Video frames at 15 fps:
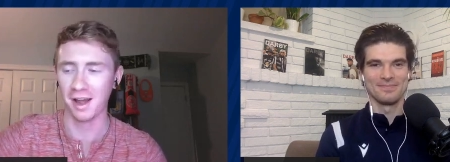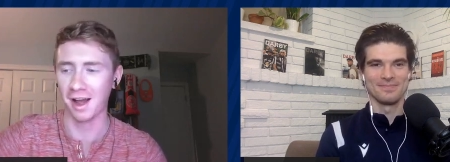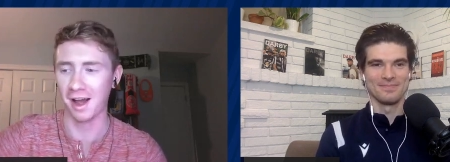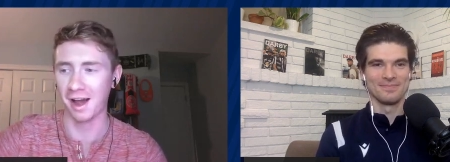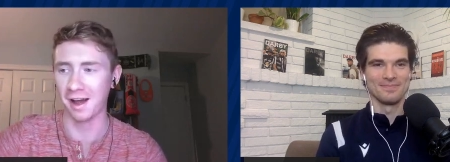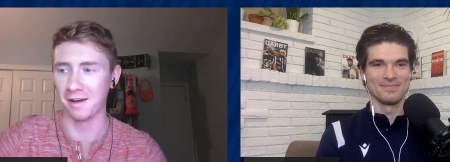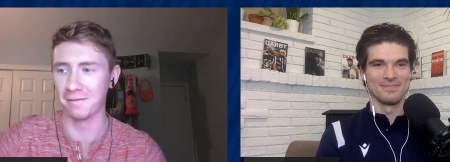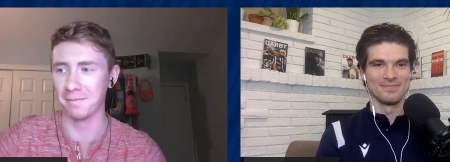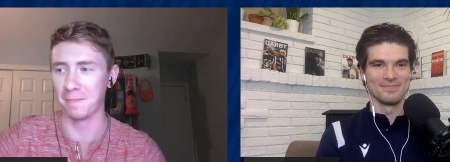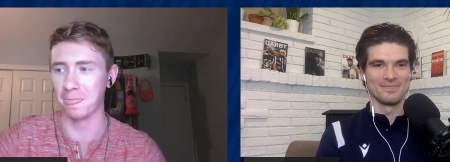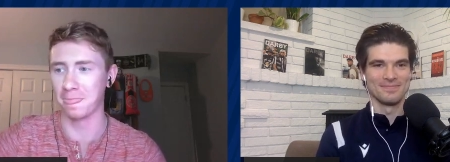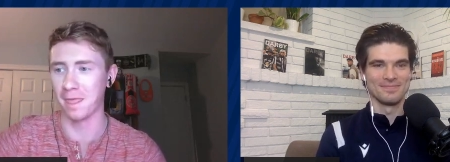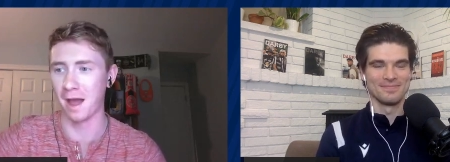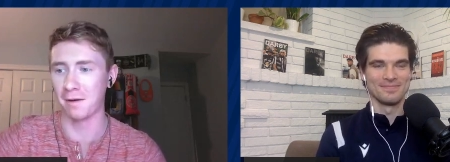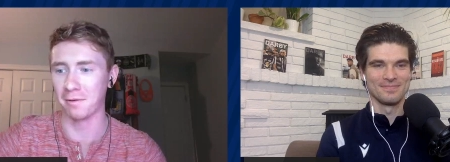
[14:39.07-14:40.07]
Speaker 1: Mm-hmm. Um,
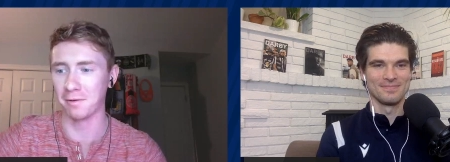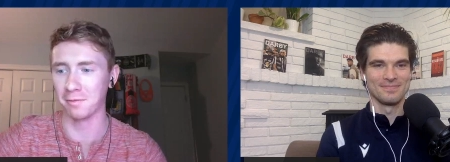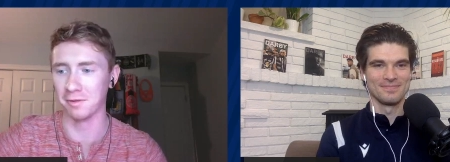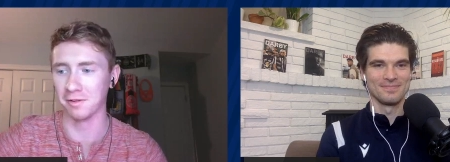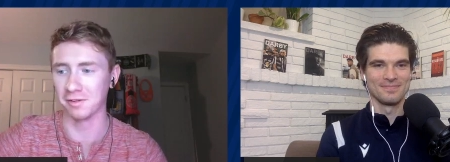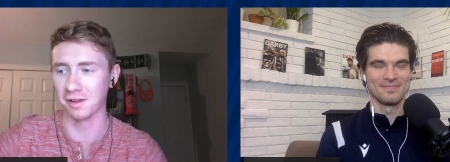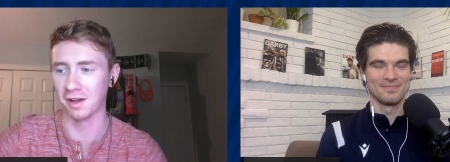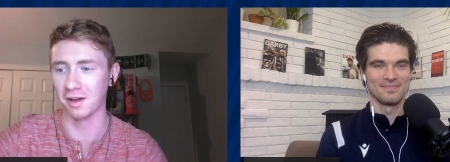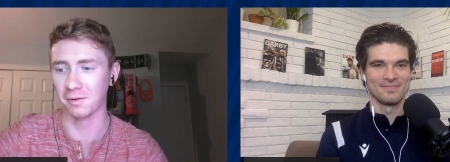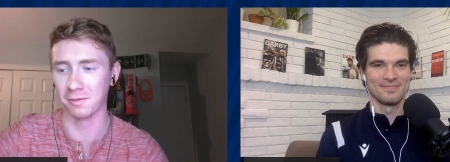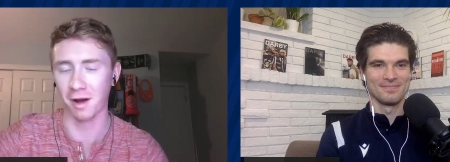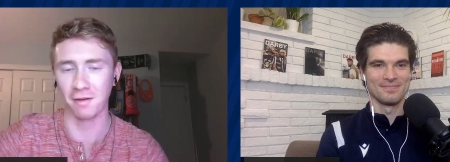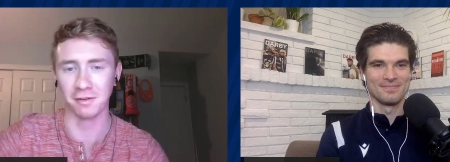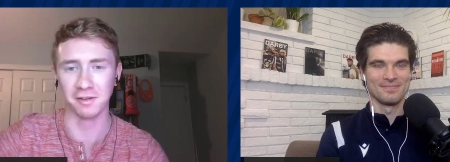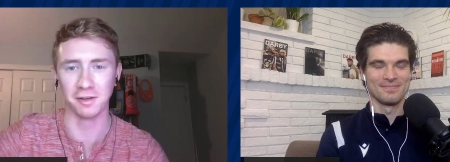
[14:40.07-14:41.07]
That one was uh,
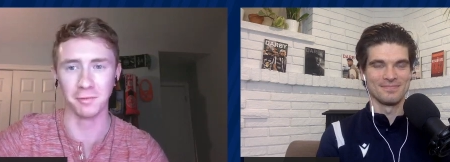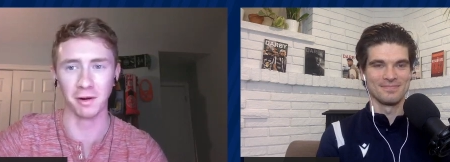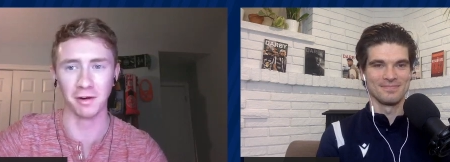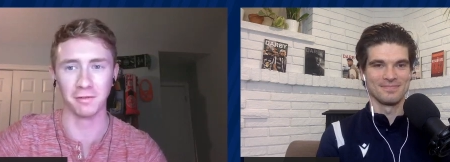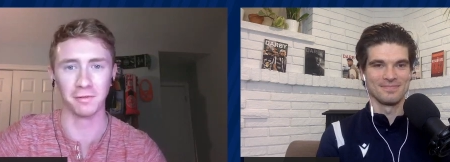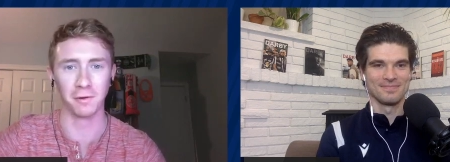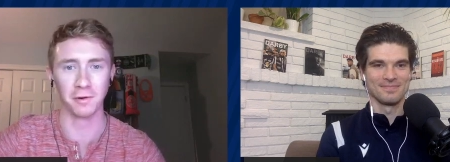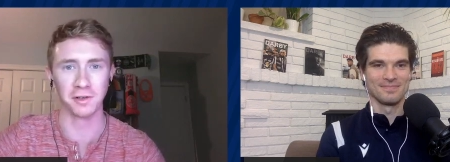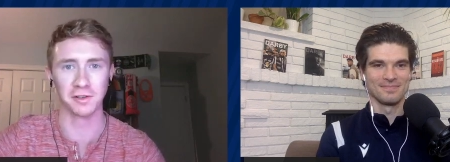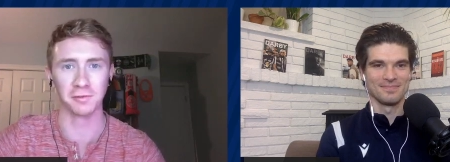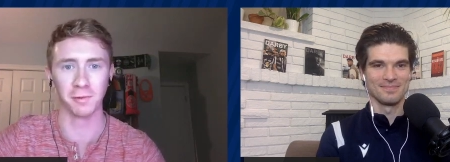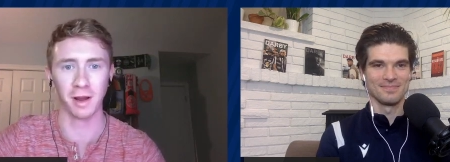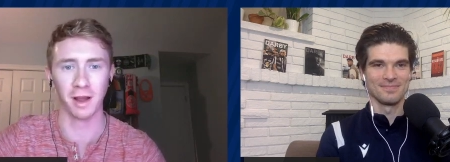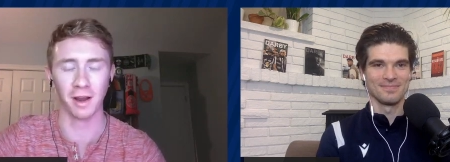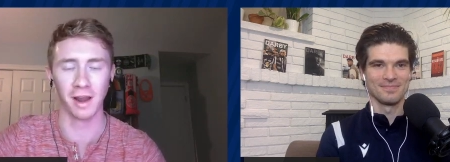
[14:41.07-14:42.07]
obviously went Forge's
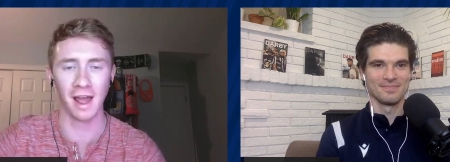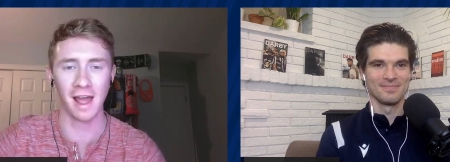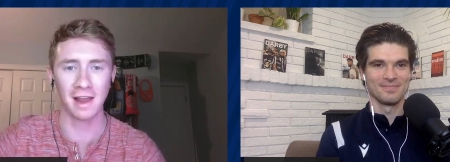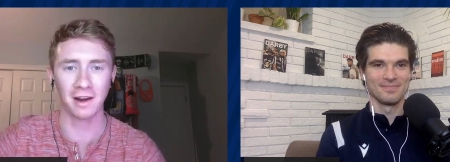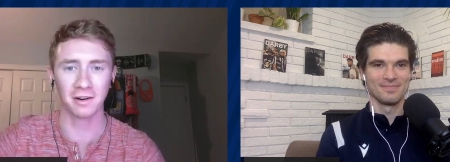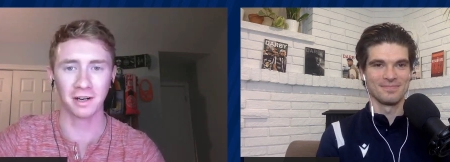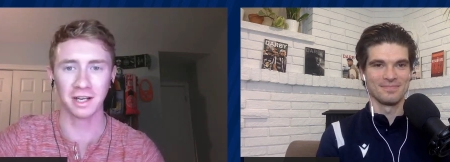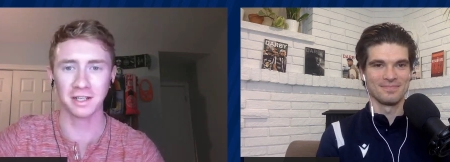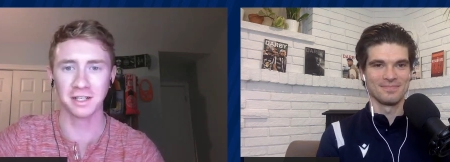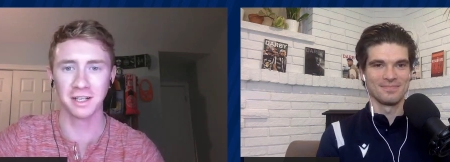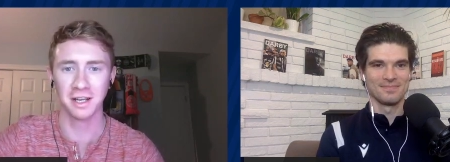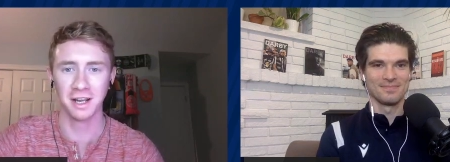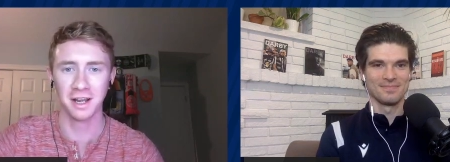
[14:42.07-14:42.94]
way on aggregate,